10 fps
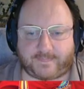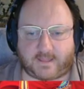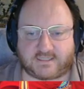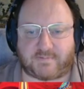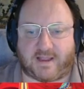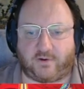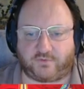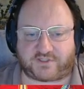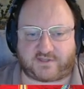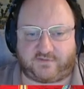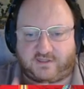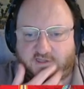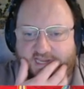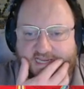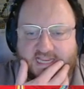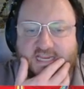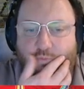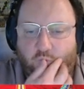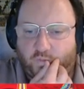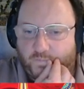spells that need
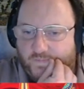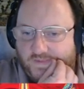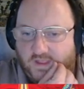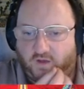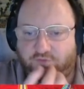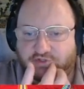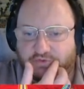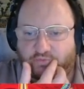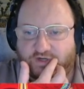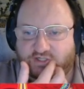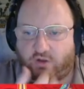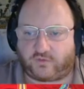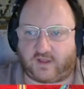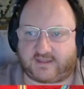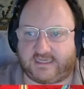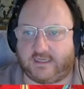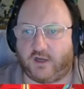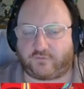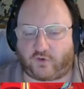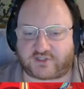equal of the two threshold, like the
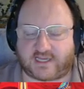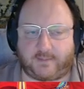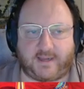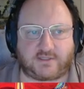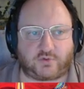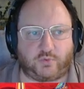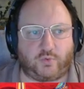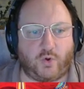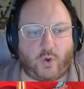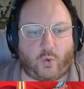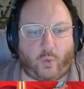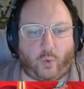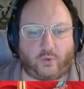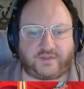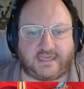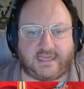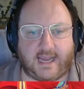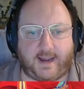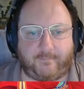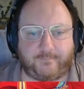Frost Elemental or the
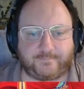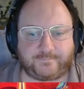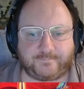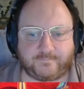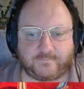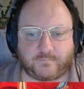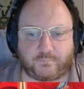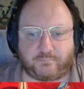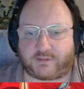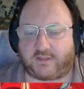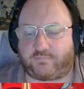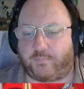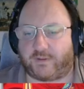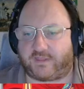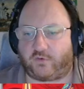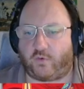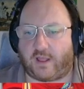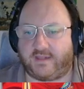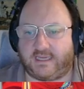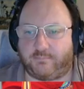but that
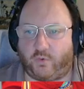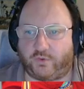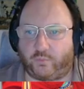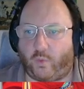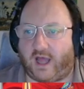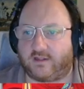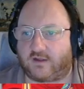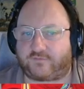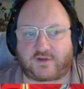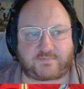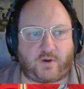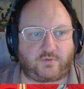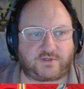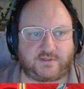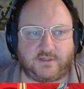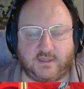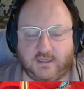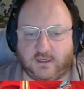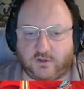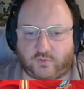need more than one, like Frostbolt and
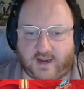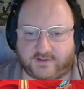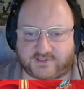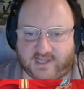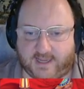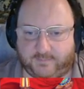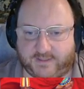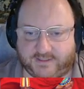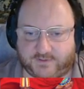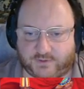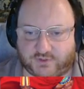Ground Slam need